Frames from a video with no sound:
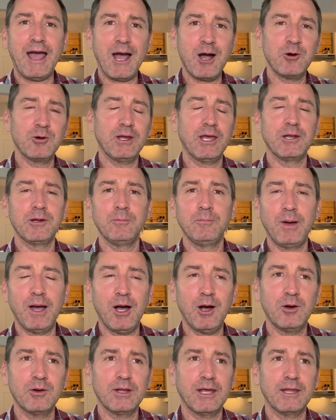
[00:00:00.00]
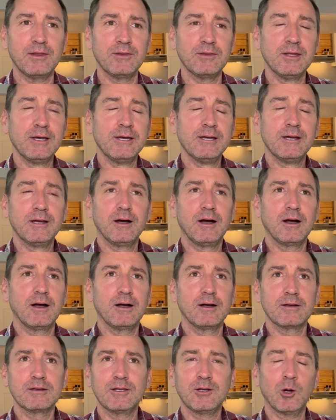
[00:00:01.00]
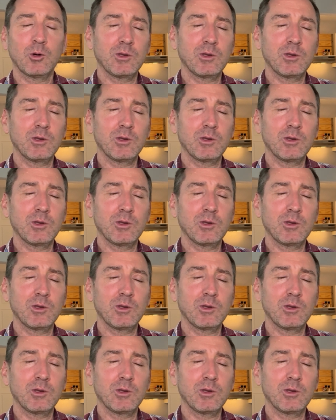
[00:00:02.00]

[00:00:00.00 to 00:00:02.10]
out and about, and you know,